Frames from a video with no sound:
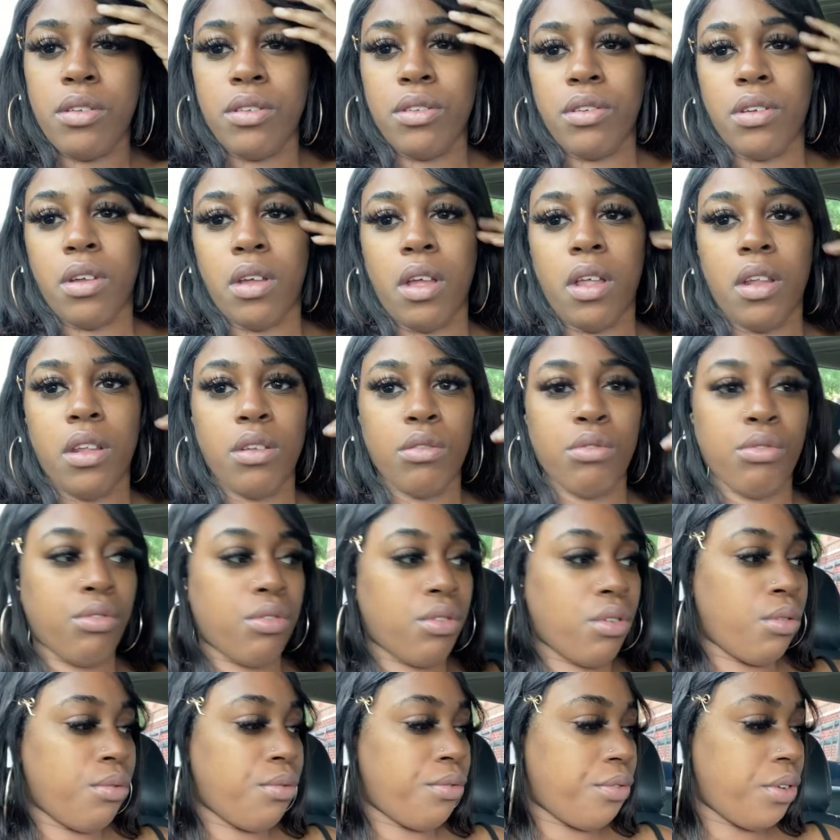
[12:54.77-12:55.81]
Yeah, I look
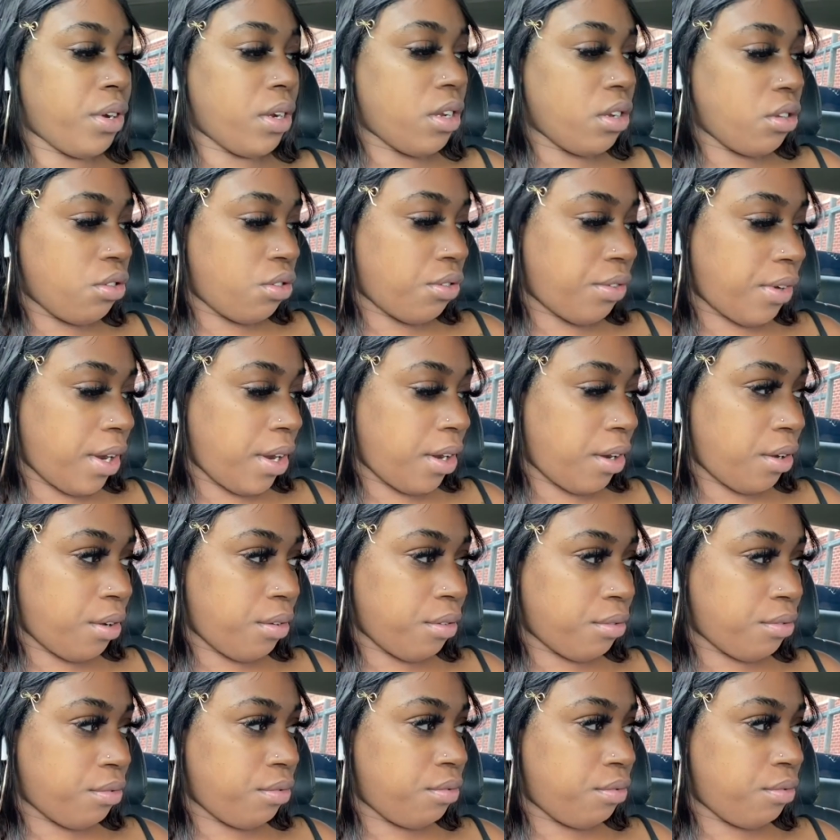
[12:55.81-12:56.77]
so freaking dried out.